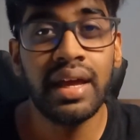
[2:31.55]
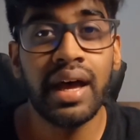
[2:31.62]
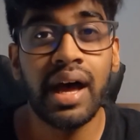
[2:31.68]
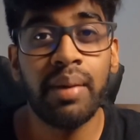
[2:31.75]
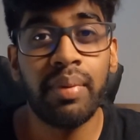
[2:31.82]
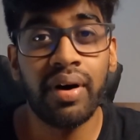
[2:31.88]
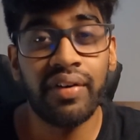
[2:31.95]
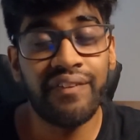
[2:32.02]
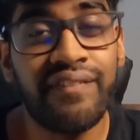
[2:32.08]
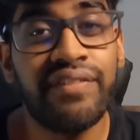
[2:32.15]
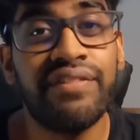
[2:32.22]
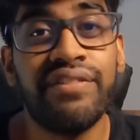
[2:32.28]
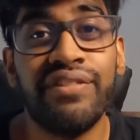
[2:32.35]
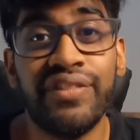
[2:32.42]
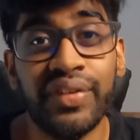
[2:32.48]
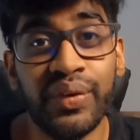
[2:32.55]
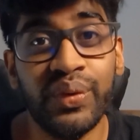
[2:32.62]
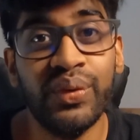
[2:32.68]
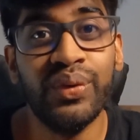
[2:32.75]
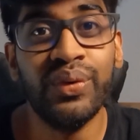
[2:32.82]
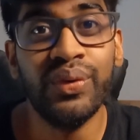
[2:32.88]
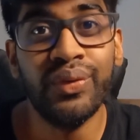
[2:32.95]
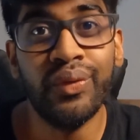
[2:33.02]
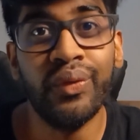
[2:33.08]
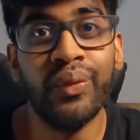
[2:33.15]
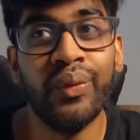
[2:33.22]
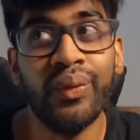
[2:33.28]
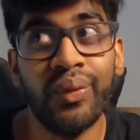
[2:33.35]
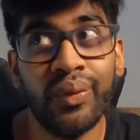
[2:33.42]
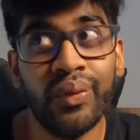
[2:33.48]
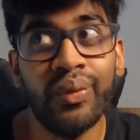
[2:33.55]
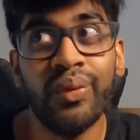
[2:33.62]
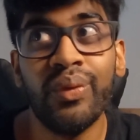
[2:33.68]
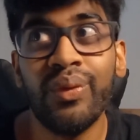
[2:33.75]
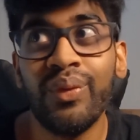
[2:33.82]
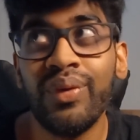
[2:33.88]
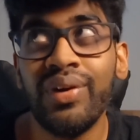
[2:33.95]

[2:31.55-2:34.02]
about food.